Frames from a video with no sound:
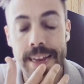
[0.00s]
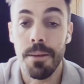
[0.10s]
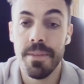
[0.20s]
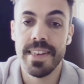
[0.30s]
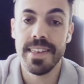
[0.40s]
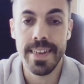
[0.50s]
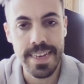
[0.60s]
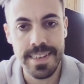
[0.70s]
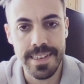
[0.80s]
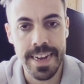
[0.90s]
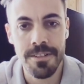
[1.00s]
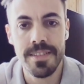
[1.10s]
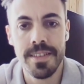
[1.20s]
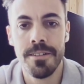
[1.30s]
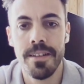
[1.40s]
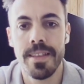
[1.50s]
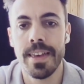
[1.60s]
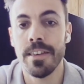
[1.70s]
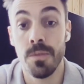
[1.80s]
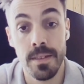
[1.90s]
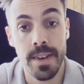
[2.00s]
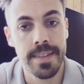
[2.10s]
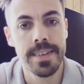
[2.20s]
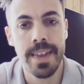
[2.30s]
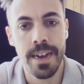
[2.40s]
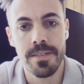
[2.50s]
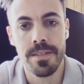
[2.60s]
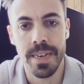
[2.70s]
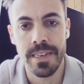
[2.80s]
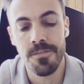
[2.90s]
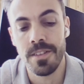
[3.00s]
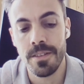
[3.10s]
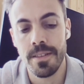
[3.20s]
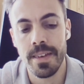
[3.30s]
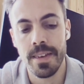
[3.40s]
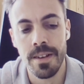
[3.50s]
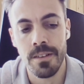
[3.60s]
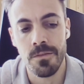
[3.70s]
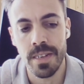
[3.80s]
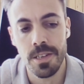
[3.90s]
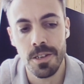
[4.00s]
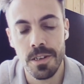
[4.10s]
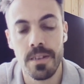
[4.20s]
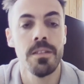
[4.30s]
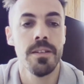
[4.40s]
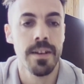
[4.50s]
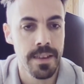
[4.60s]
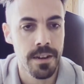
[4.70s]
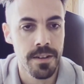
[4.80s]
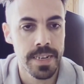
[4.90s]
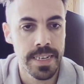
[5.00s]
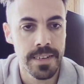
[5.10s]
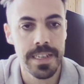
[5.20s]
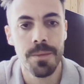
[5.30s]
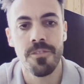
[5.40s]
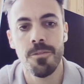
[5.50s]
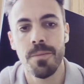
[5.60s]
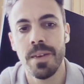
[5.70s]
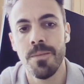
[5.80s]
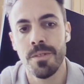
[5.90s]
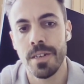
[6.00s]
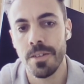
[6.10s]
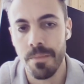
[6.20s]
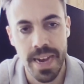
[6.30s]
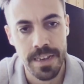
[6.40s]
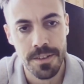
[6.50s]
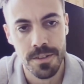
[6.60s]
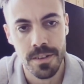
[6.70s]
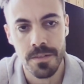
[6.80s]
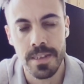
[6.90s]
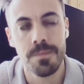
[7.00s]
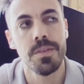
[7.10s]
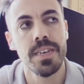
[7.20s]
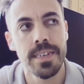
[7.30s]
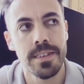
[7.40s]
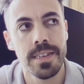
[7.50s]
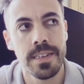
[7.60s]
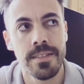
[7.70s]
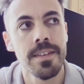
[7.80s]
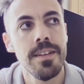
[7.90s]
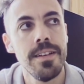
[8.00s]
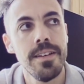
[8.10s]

And coming in, in, as an outsider, I think is what I think that was the main difference. So I think a lot of the research, a lot of the hmm. R and D is coming from people that are doing master's degrees and PhDs